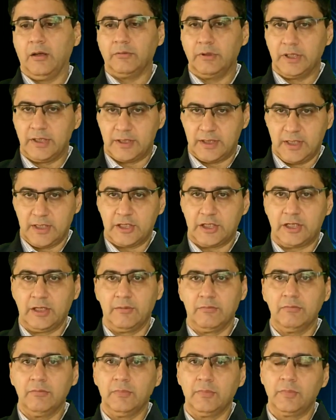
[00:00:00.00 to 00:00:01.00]
this
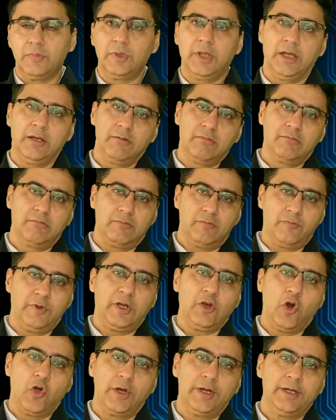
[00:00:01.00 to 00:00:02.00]
system, then
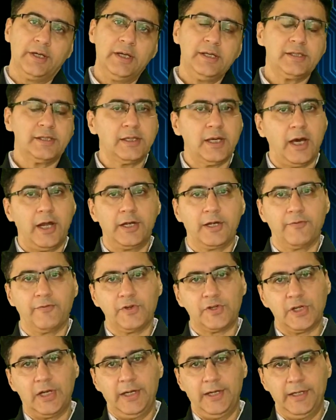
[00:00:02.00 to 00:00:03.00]
we call it as
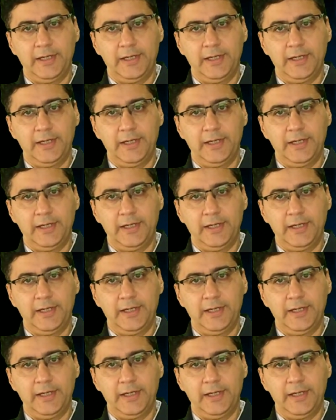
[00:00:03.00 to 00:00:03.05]
artificial